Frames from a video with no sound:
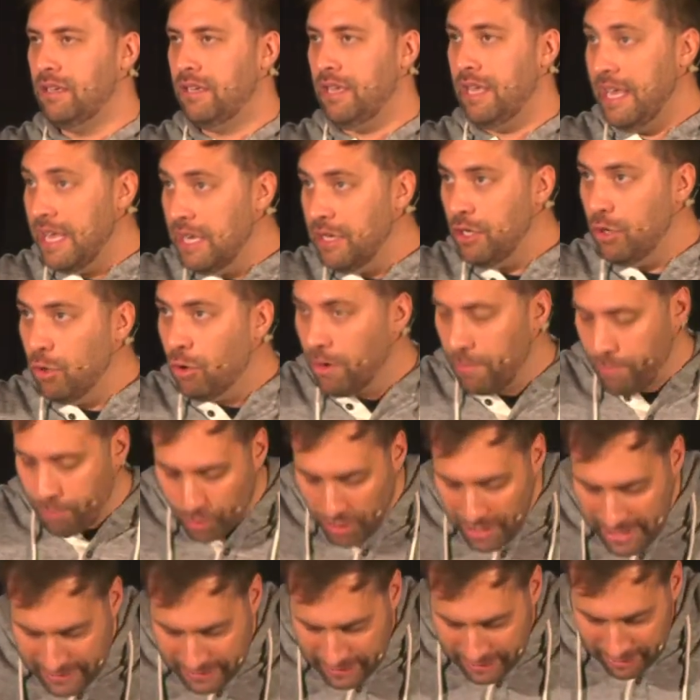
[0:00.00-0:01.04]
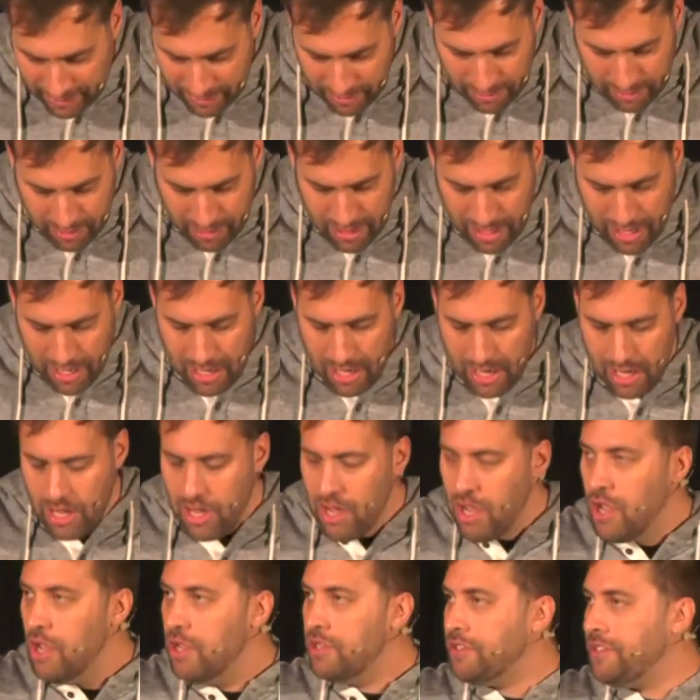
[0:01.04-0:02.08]
in your prison
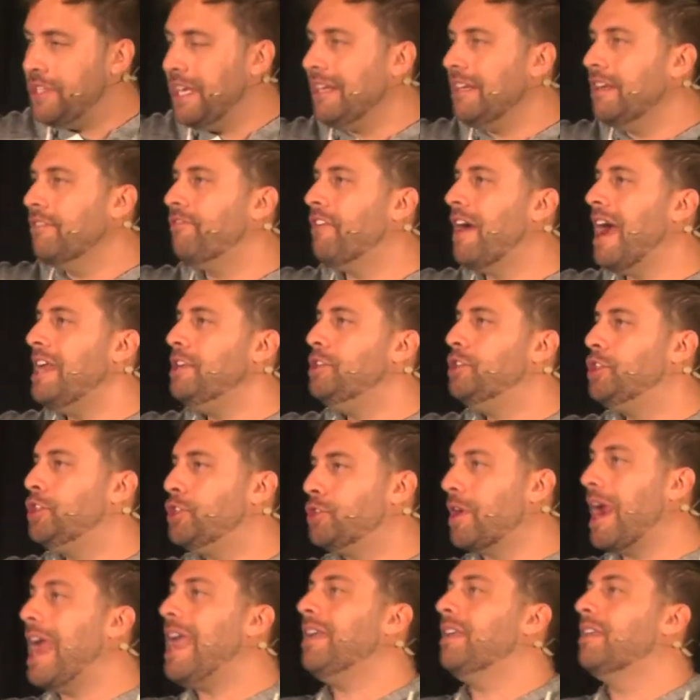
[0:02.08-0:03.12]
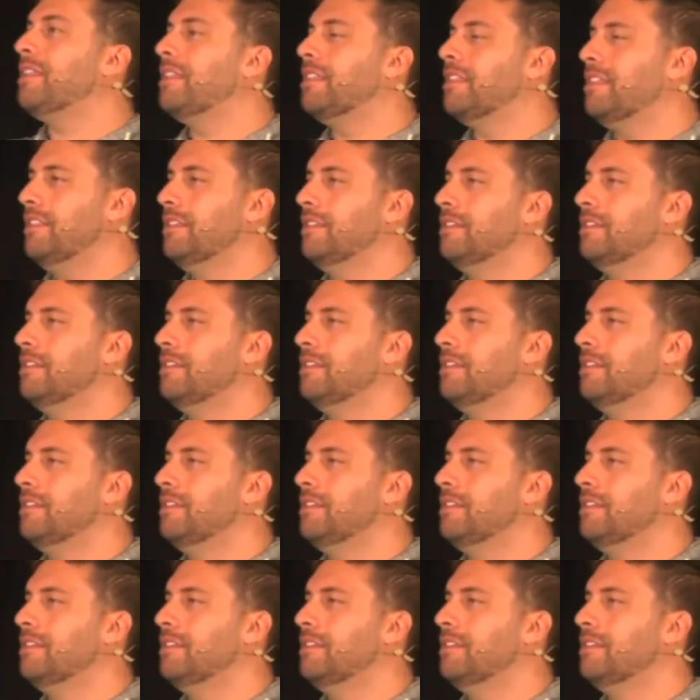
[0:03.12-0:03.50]
signified strength.